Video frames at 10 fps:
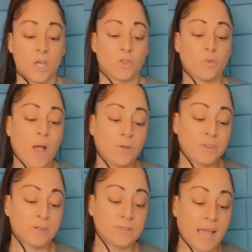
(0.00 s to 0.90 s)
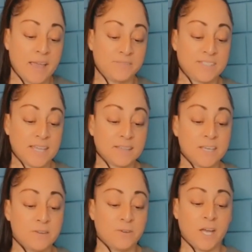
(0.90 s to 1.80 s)
Throughout their lives, they
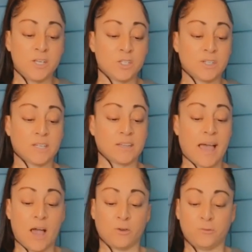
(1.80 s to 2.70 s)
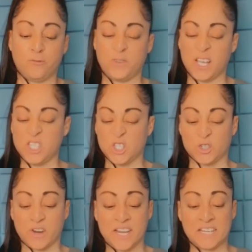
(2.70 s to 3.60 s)
live under a cloud,
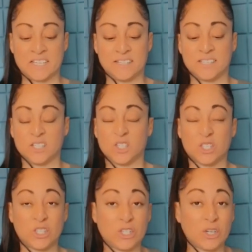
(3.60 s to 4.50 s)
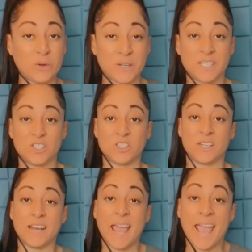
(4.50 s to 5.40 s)
frustrated, discouraged,
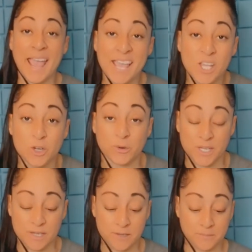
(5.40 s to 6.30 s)
and angry.